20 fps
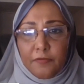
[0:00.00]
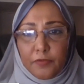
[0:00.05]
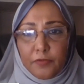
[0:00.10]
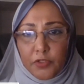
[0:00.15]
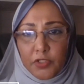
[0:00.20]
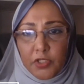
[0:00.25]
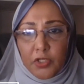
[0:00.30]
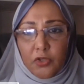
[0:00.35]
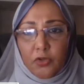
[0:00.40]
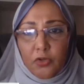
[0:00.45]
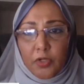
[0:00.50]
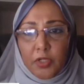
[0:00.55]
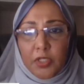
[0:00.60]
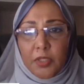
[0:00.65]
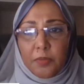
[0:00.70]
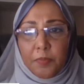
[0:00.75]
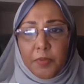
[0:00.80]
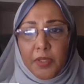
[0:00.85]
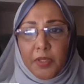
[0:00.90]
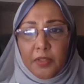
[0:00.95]
food
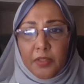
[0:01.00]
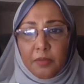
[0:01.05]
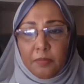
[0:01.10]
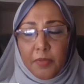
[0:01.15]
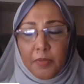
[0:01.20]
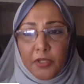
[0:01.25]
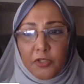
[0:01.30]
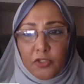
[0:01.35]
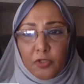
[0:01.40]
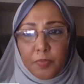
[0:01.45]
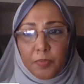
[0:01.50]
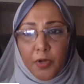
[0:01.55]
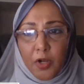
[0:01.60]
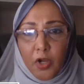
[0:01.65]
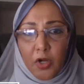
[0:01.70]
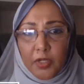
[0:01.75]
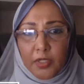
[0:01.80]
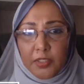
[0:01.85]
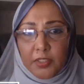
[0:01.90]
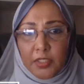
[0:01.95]
security being the major
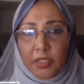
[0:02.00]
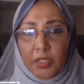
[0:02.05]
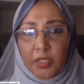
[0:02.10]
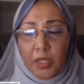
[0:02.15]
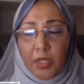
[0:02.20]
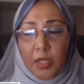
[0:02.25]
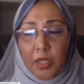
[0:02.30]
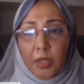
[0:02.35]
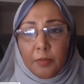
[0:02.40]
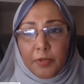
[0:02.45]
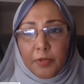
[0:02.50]
priority,